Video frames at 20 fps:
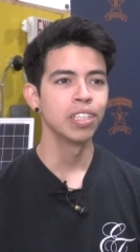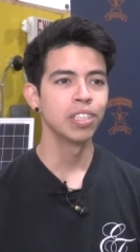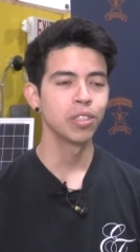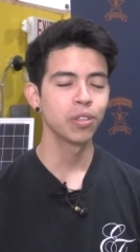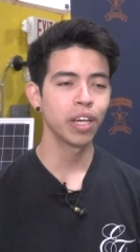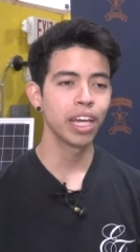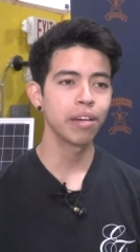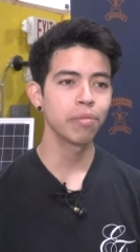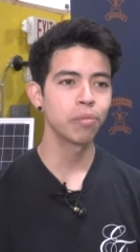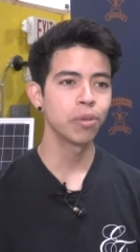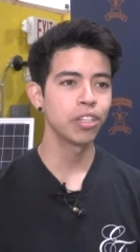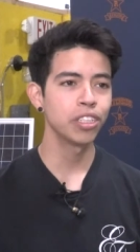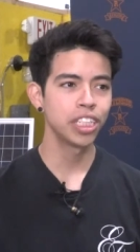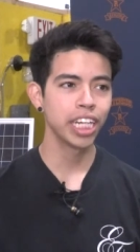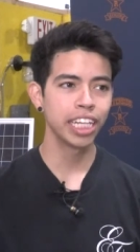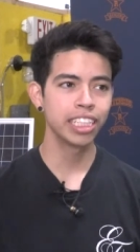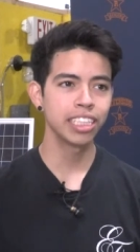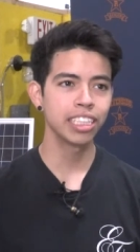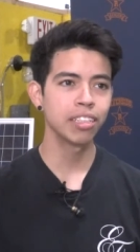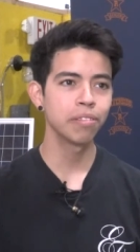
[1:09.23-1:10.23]
So I have more
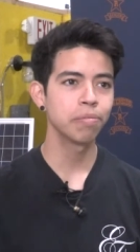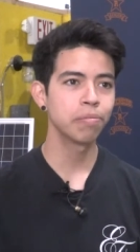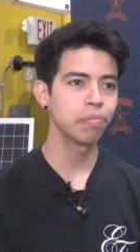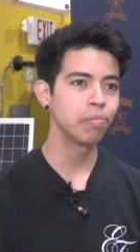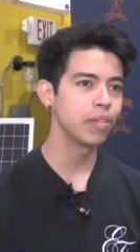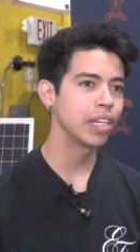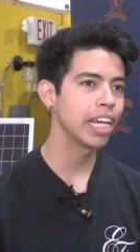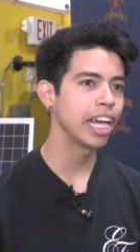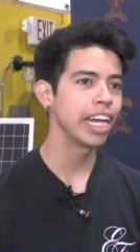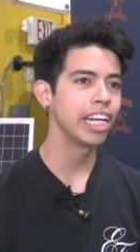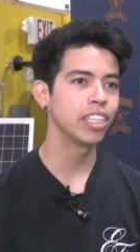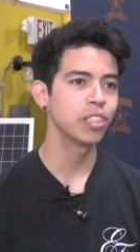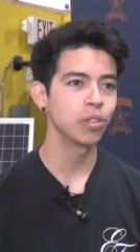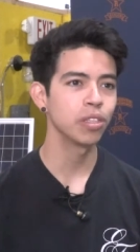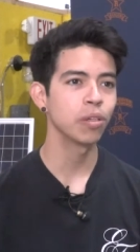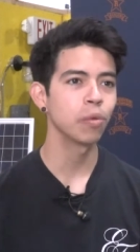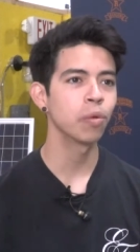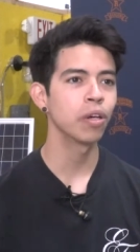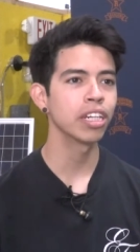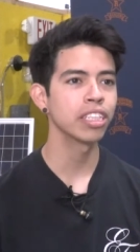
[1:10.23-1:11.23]
chances of getting to
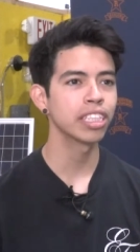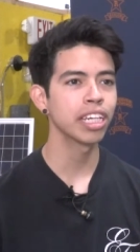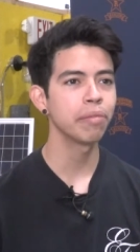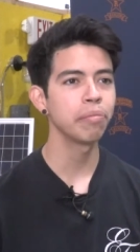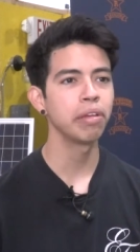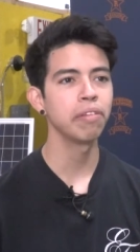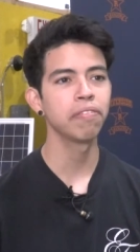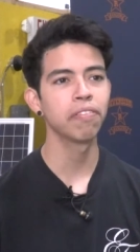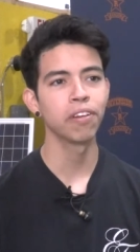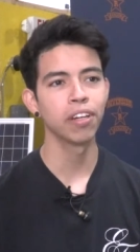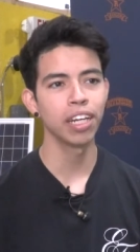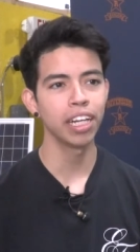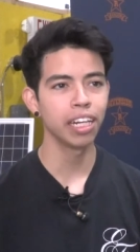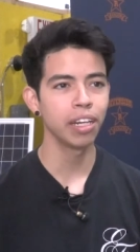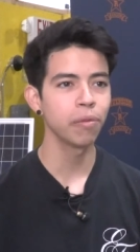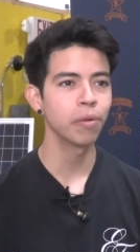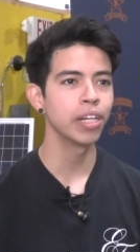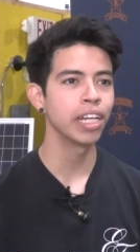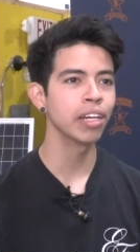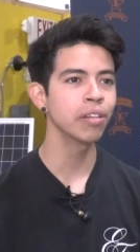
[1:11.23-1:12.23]
the work site before
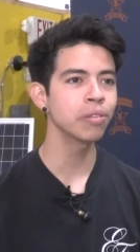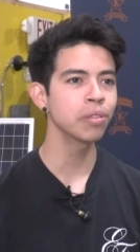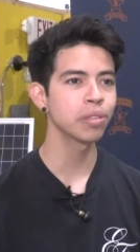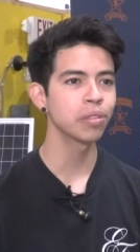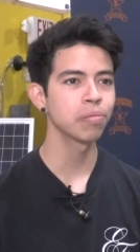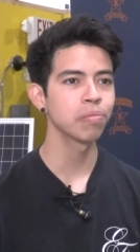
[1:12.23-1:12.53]
anyone else.